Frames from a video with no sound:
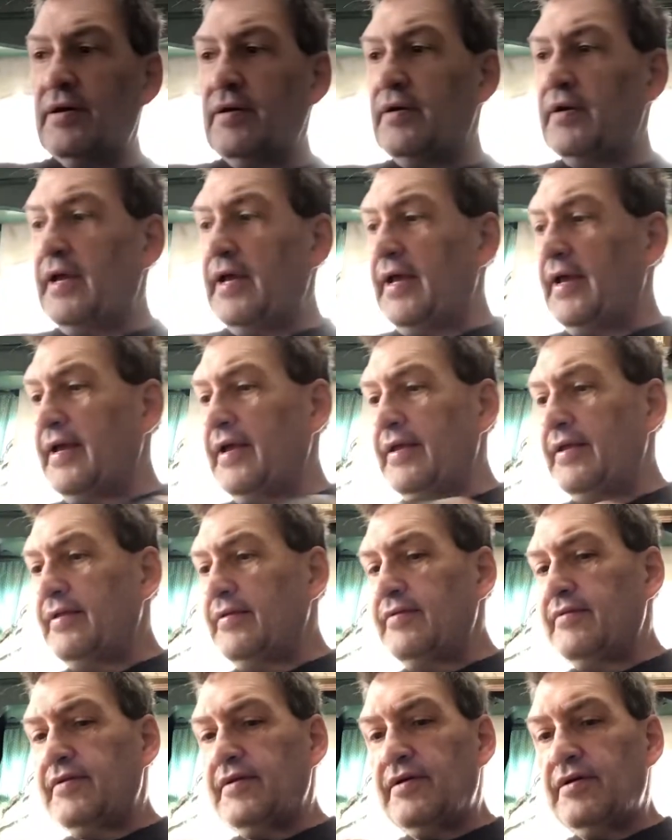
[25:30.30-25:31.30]

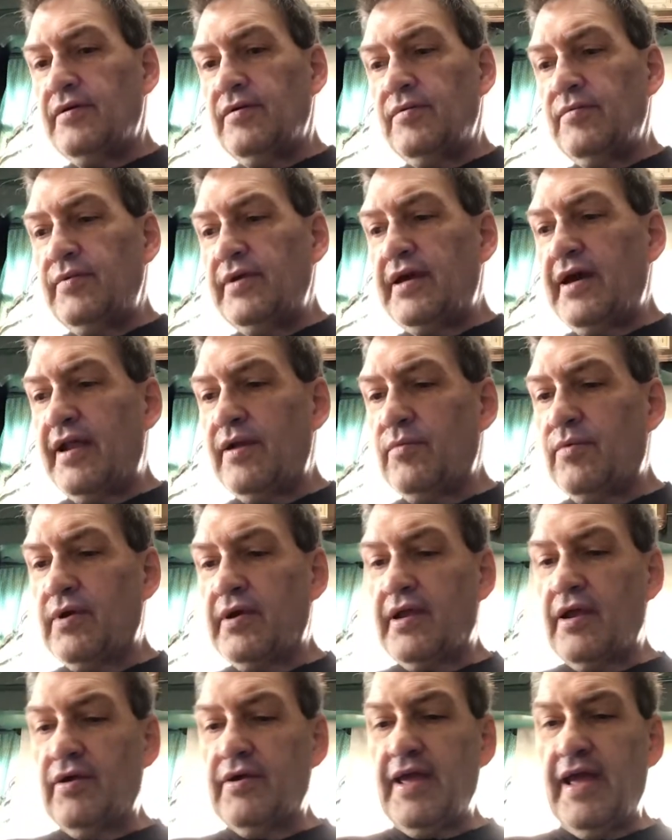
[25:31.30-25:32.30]
and we got it
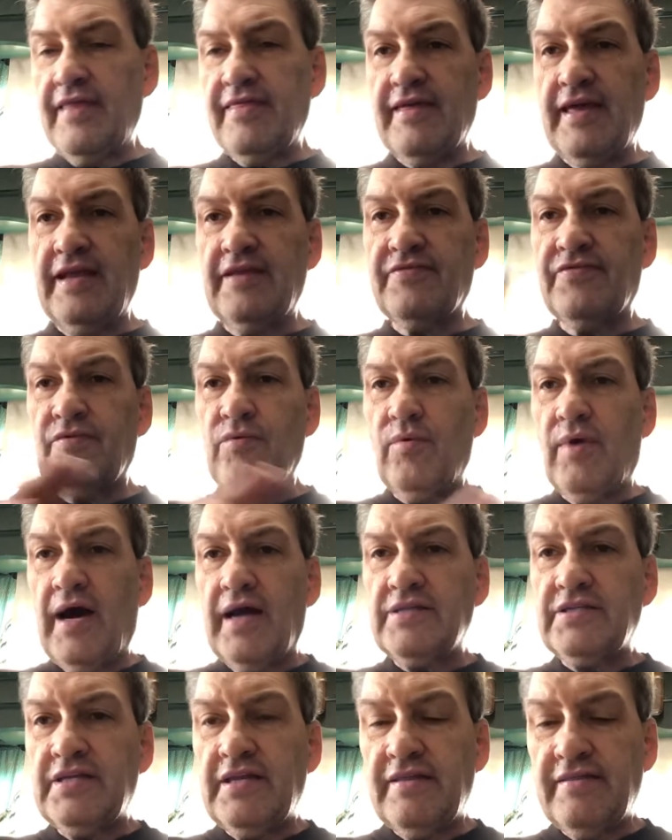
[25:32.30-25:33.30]
working. Okay, thanks for
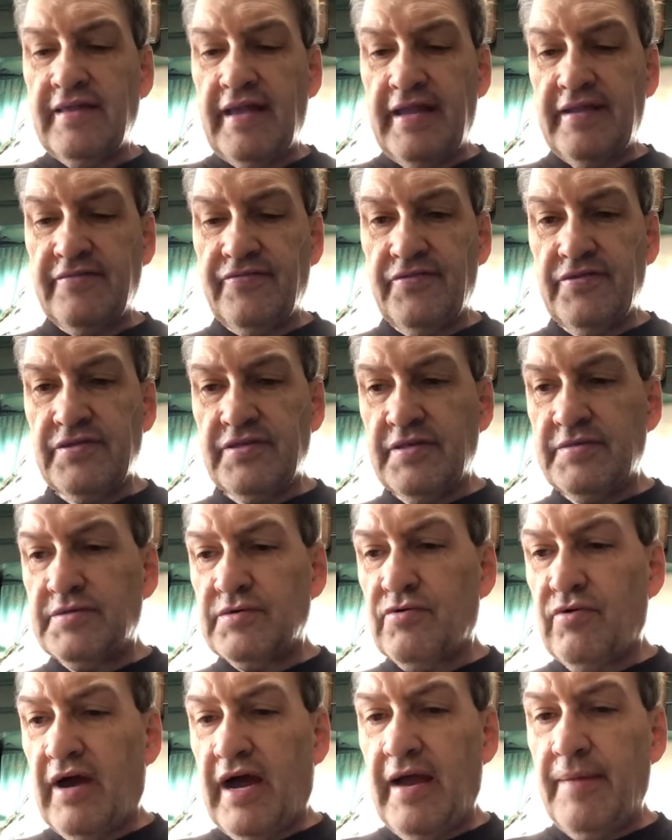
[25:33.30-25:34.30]
watching. Thanks for
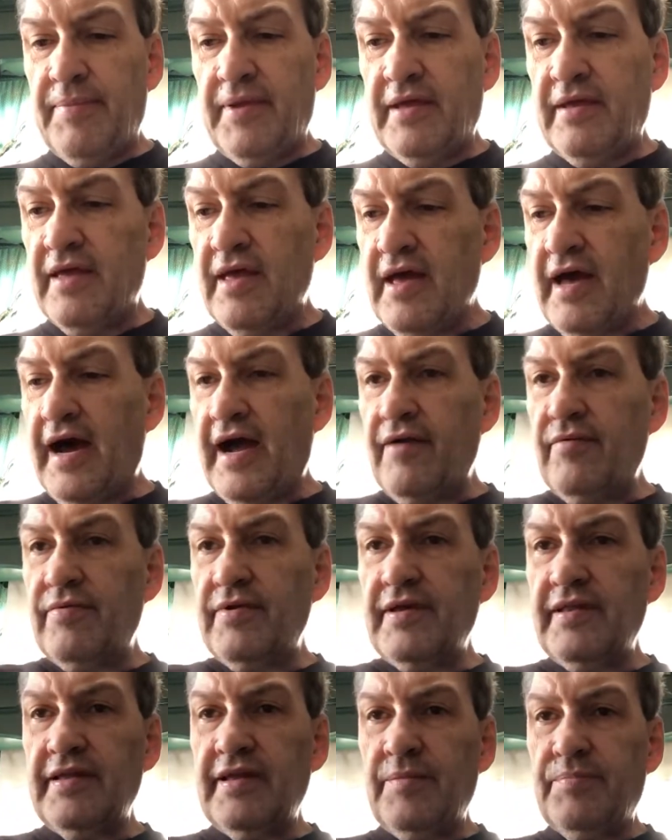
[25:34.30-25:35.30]
subscribing. I
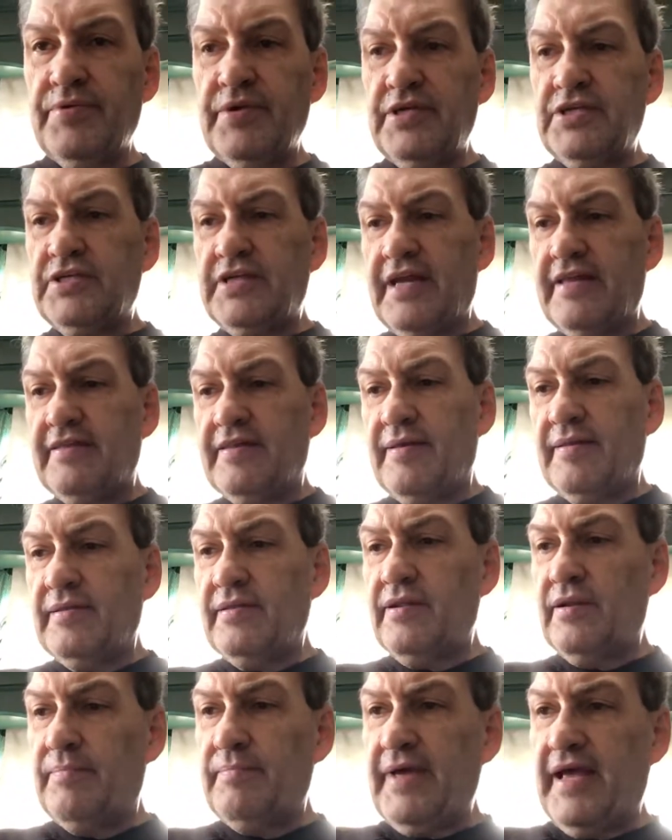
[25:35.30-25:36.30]
really appreciate the
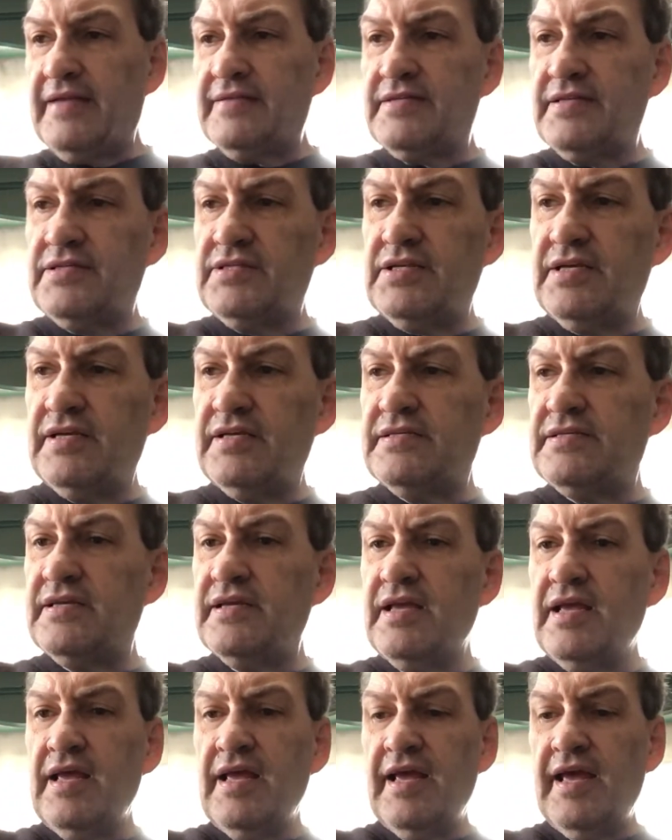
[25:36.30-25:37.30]
little messages
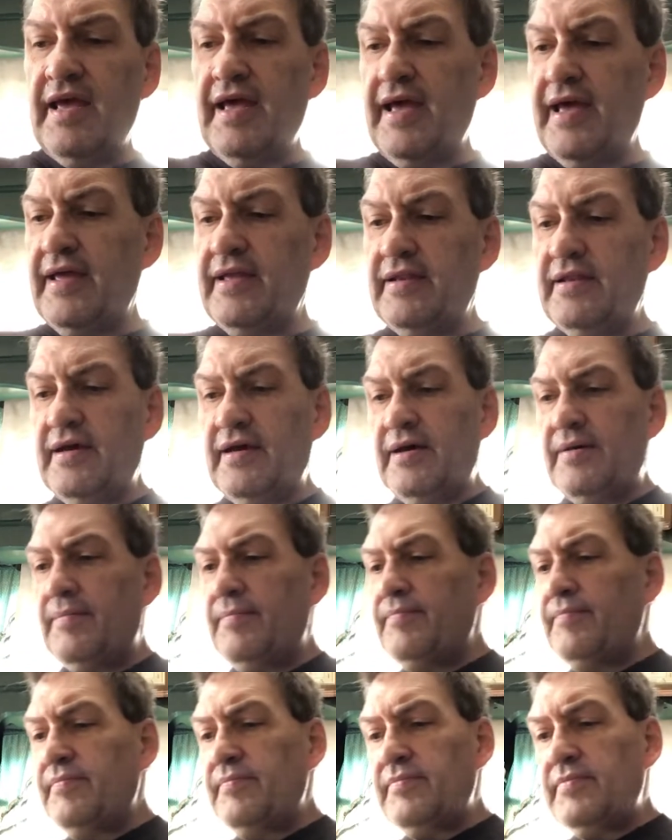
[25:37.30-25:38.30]

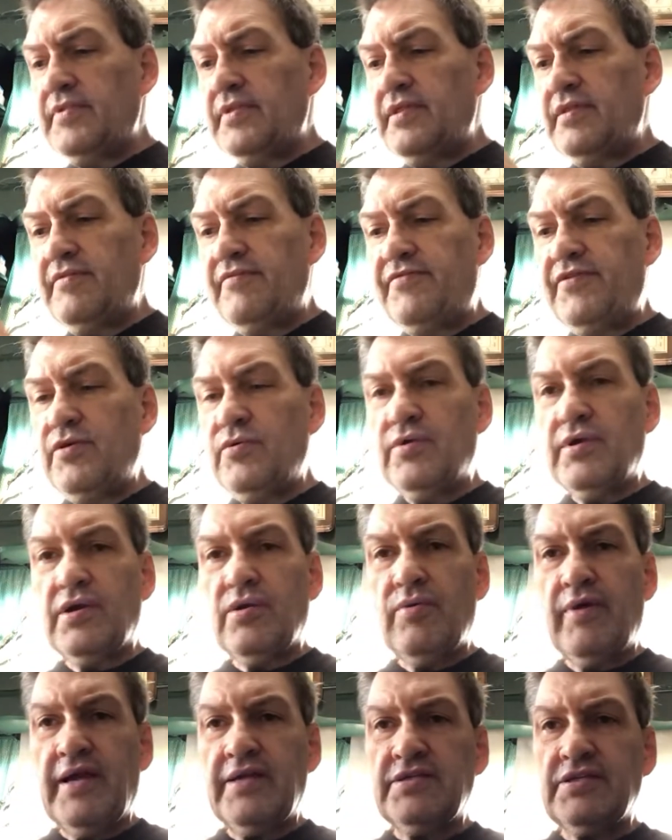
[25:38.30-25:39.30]
and viewer
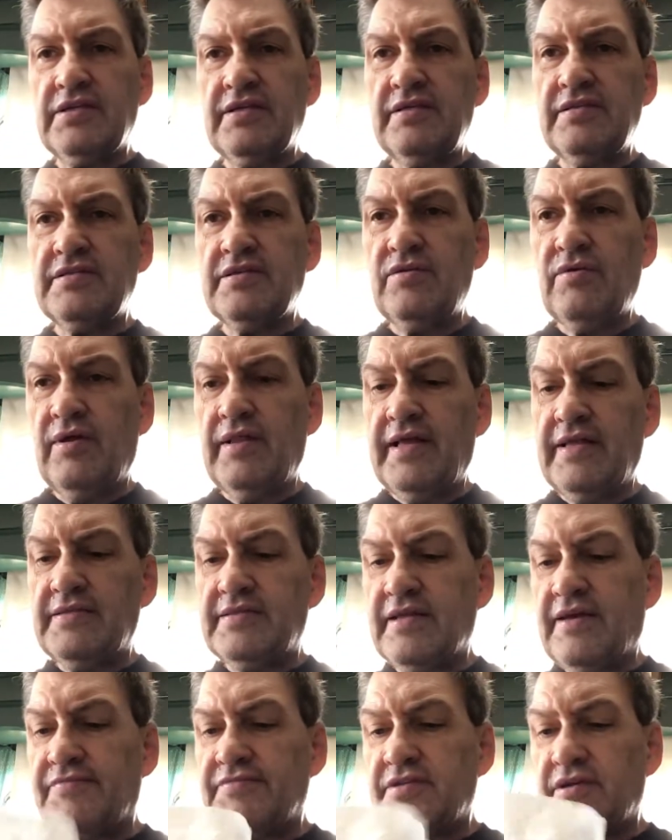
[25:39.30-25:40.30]
questions and all that
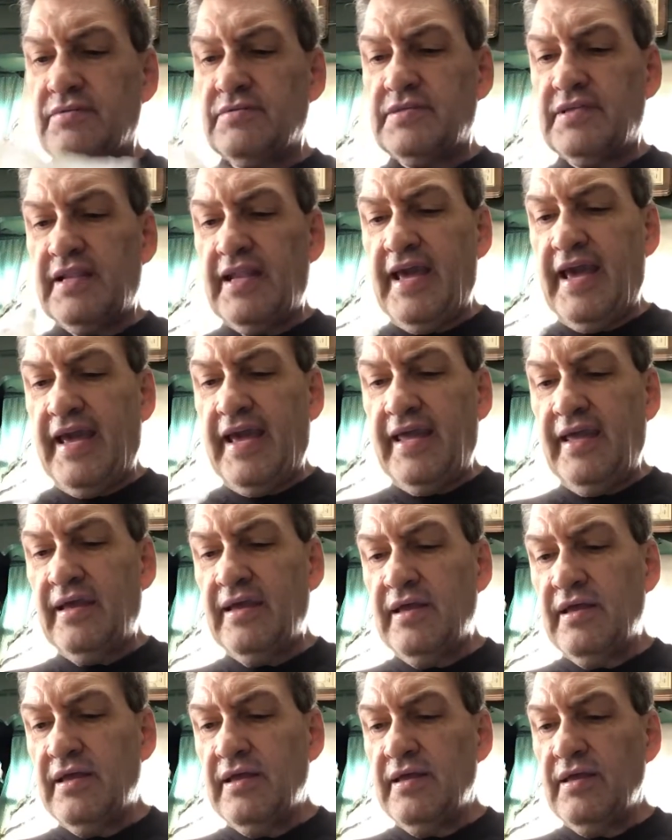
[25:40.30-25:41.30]
stuff. So today,
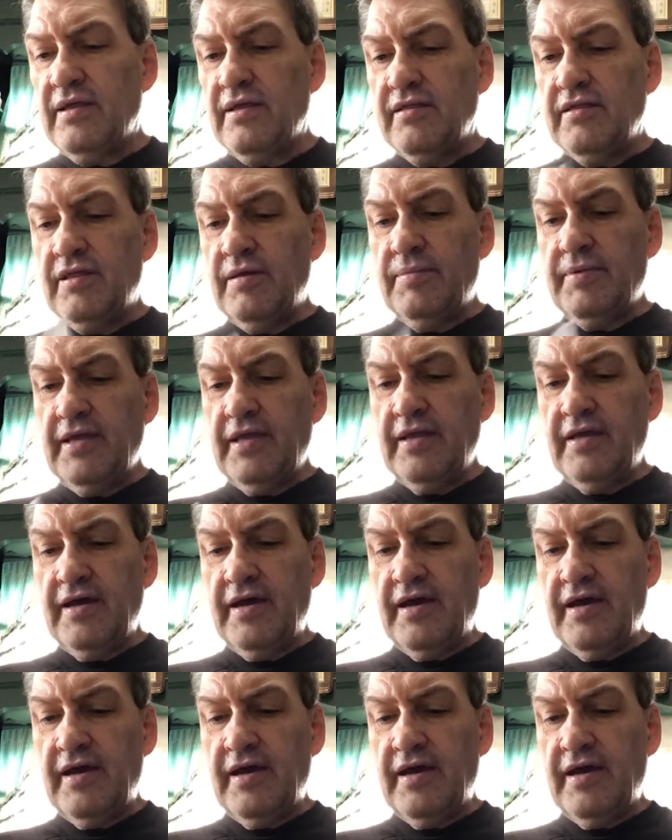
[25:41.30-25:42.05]
there'll be